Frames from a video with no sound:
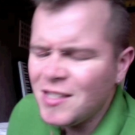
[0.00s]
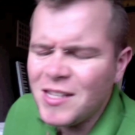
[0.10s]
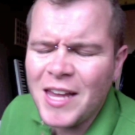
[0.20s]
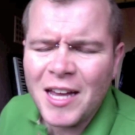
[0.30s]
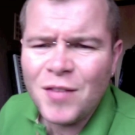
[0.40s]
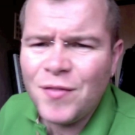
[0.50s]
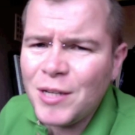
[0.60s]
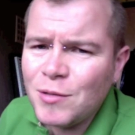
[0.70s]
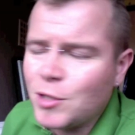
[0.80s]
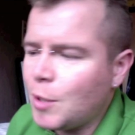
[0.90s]
Yeah, the
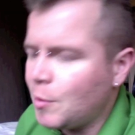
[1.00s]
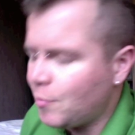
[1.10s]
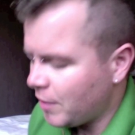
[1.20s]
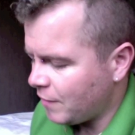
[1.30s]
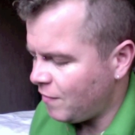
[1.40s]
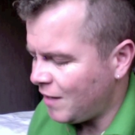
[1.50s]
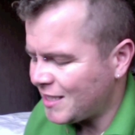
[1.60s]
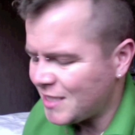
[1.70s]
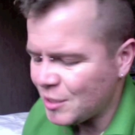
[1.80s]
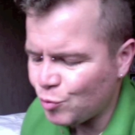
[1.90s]
videos are coming up thick and
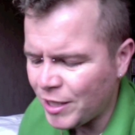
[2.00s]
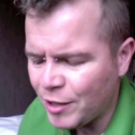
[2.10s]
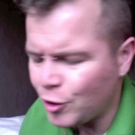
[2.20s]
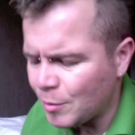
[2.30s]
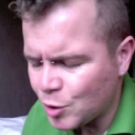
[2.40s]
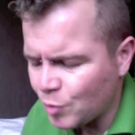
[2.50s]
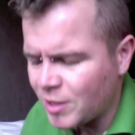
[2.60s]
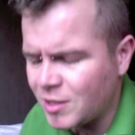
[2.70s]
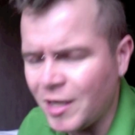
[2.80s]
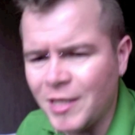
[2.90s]
fast. It's really good. I'm so
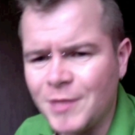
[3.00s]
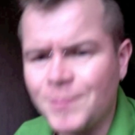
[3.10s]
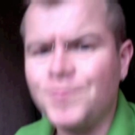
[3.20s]
excited.